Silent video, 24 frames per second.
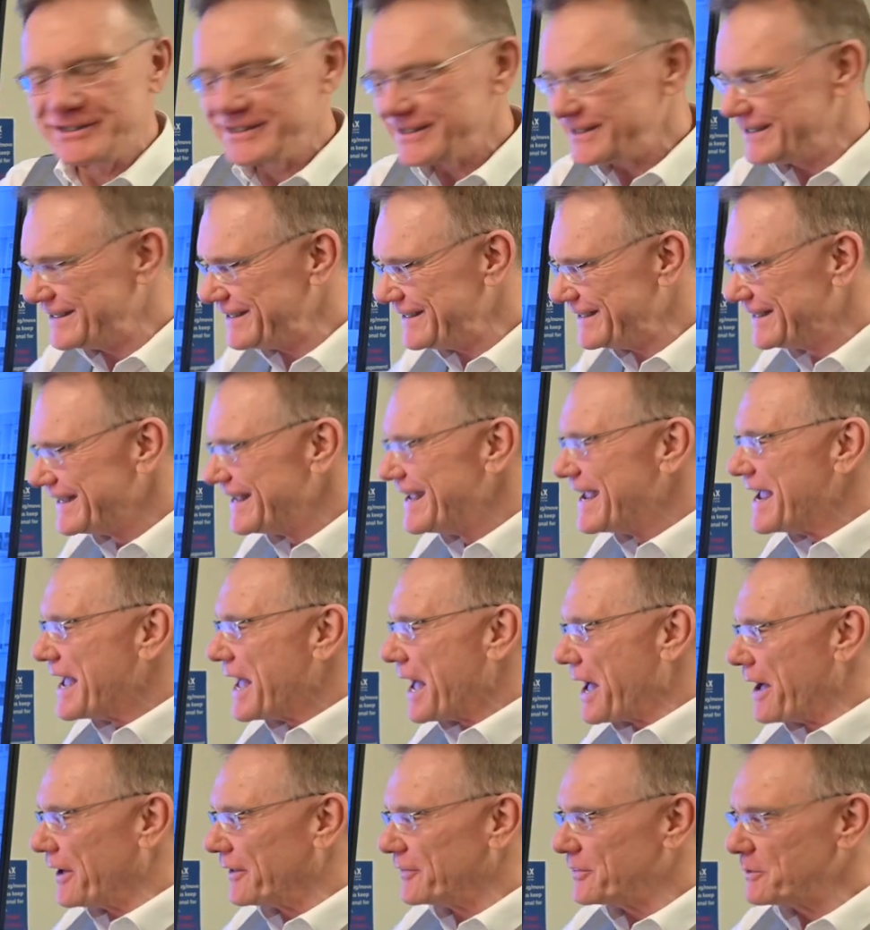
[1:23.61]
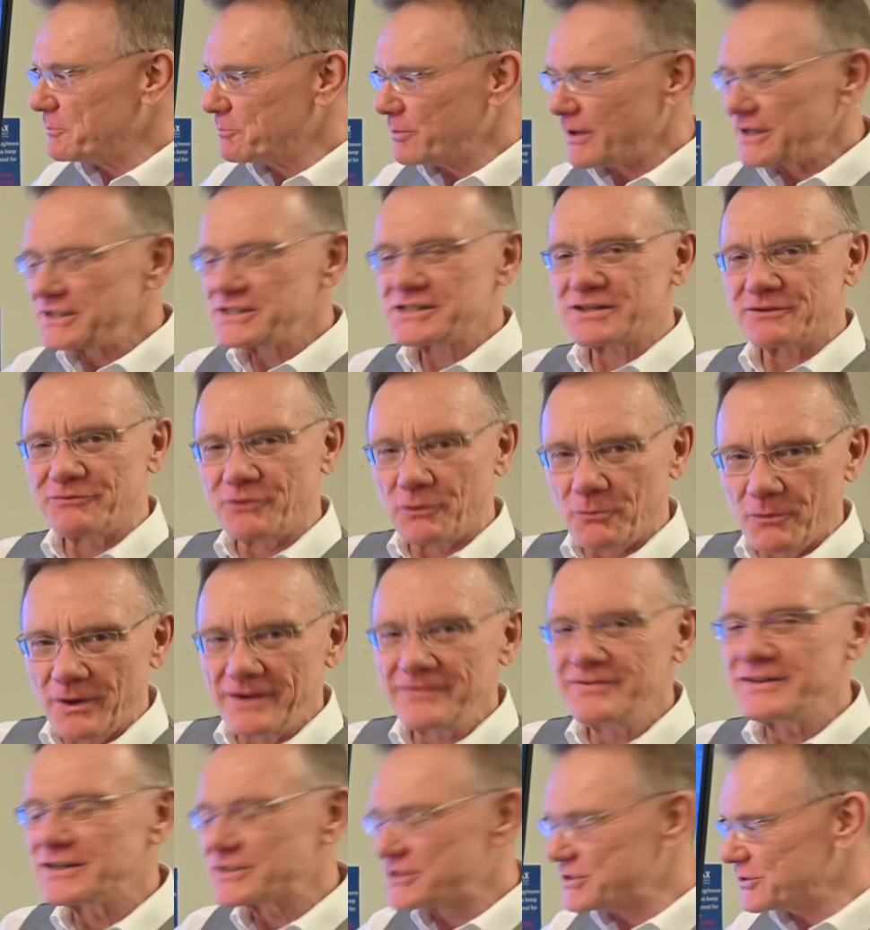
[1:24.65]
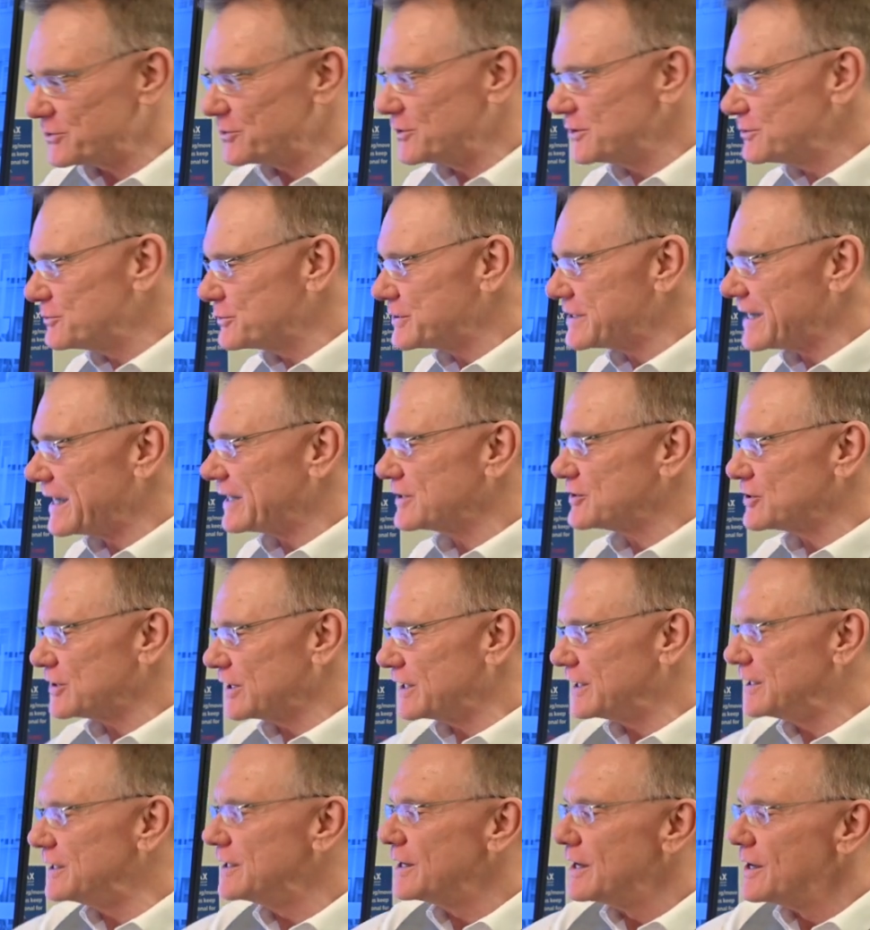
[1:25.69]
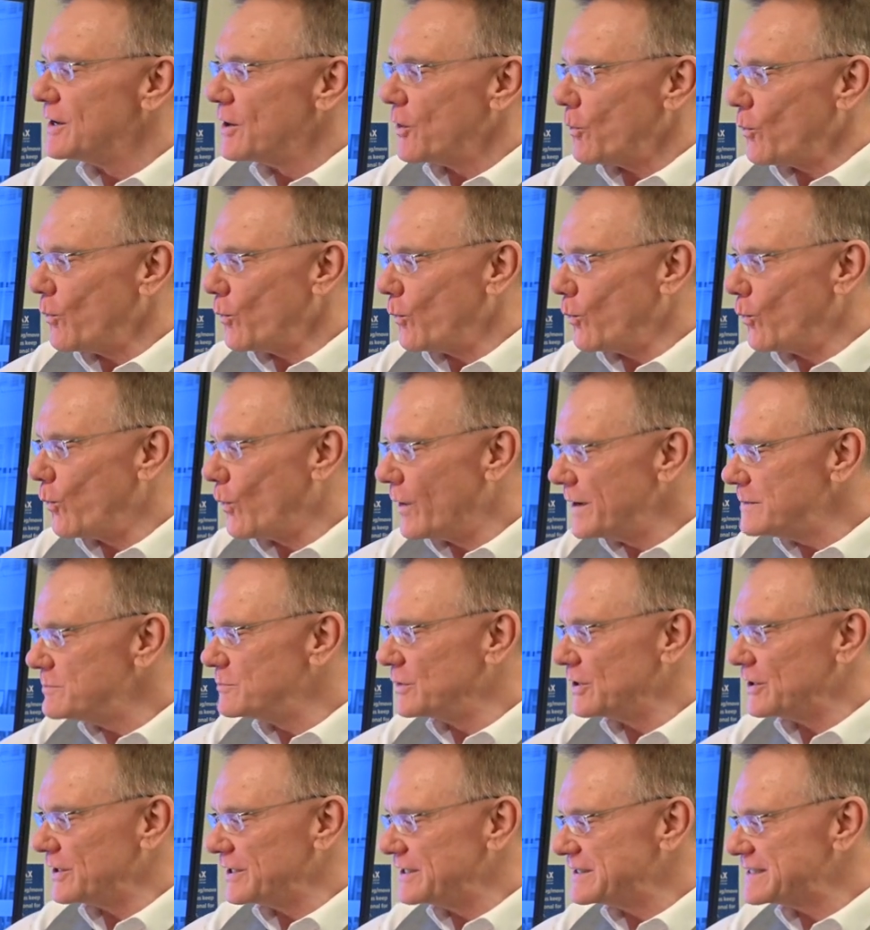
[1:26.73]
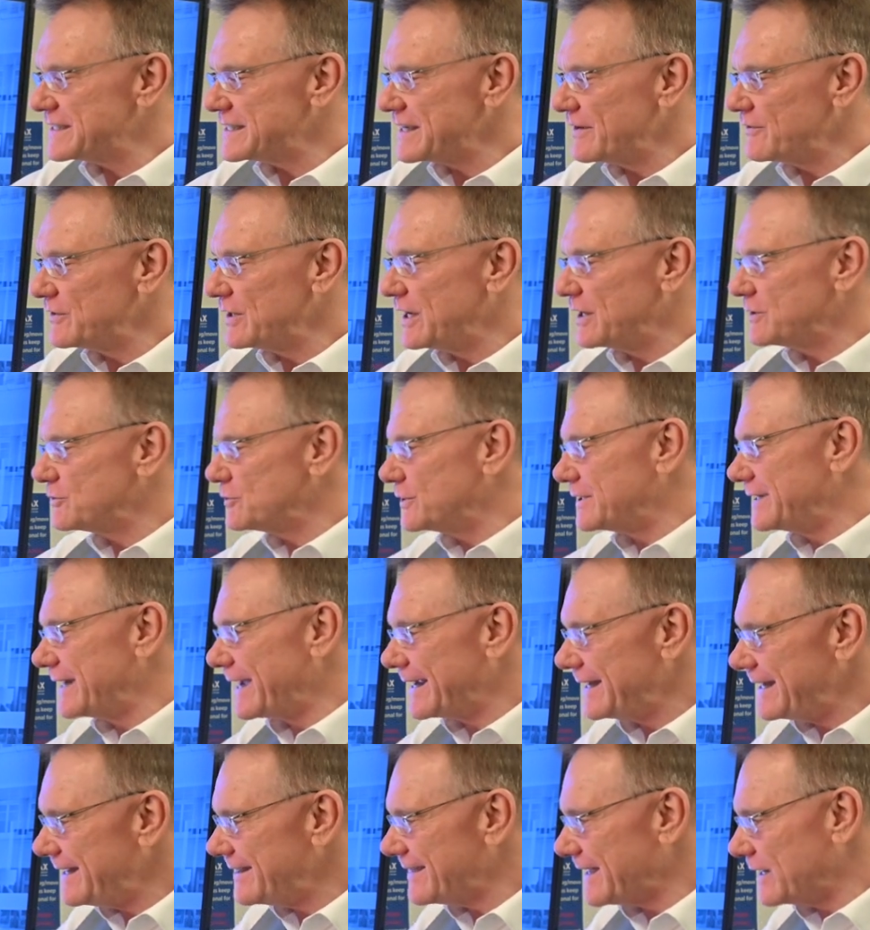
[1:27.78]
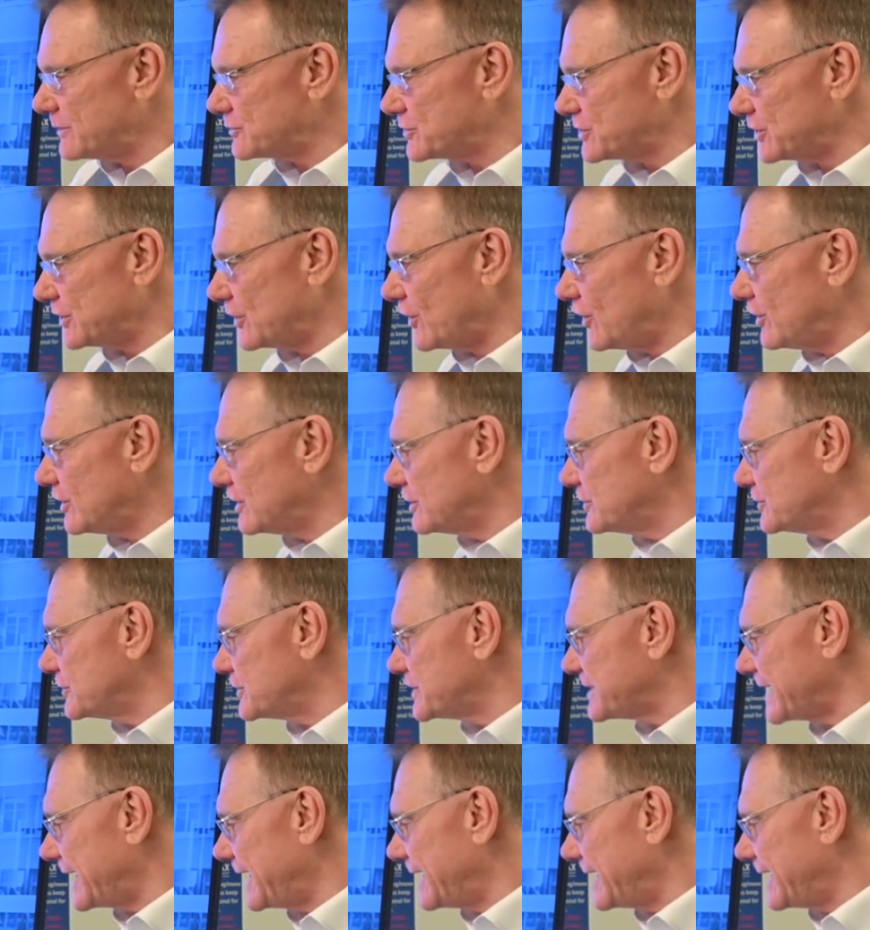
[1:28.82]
The price of the one that sold was actually $1,790,000,